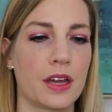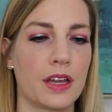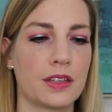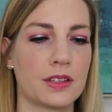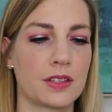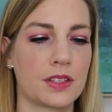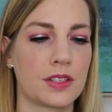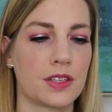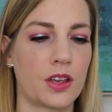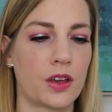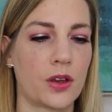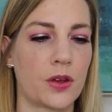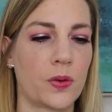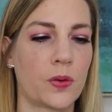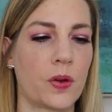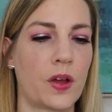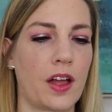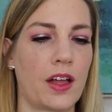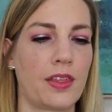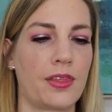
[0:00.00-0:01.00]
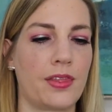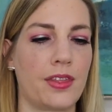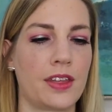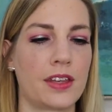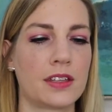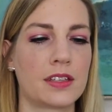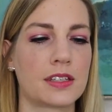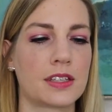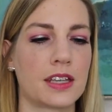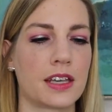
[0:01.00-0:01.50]
and so
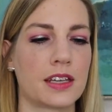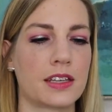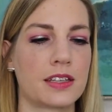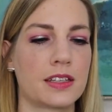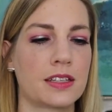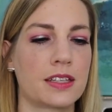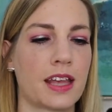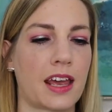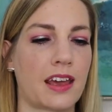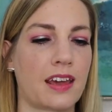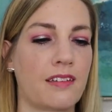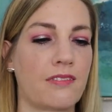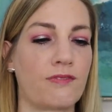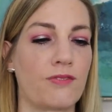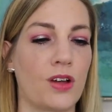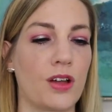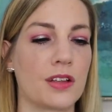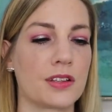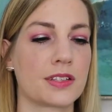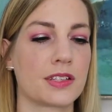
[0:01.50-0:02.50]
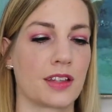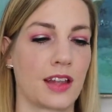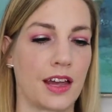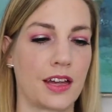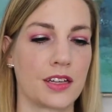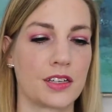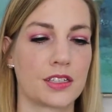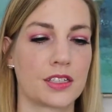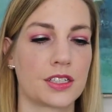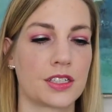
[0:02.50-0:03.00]
this is a false
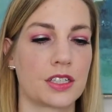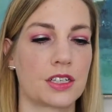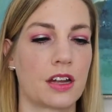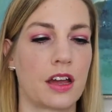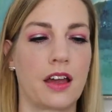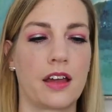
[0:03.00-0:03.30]
lash